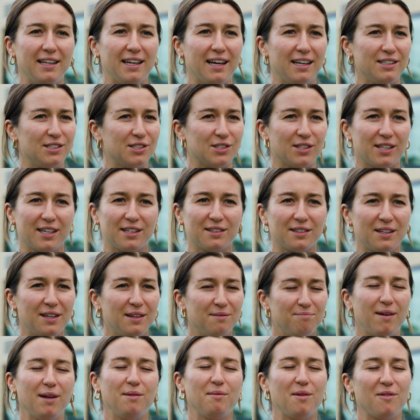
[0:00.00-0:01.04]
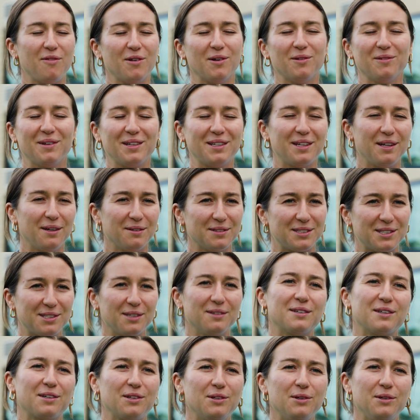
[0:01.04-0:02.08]
and I just like made me feel, well, you know,
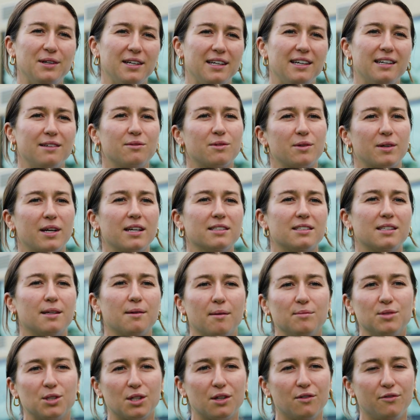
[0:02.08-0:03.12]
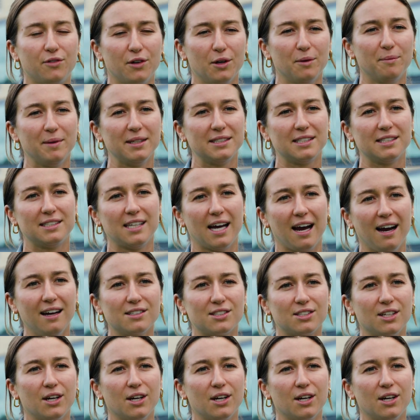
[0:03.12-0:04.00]
still included, because sometimes you can feel a bit detached.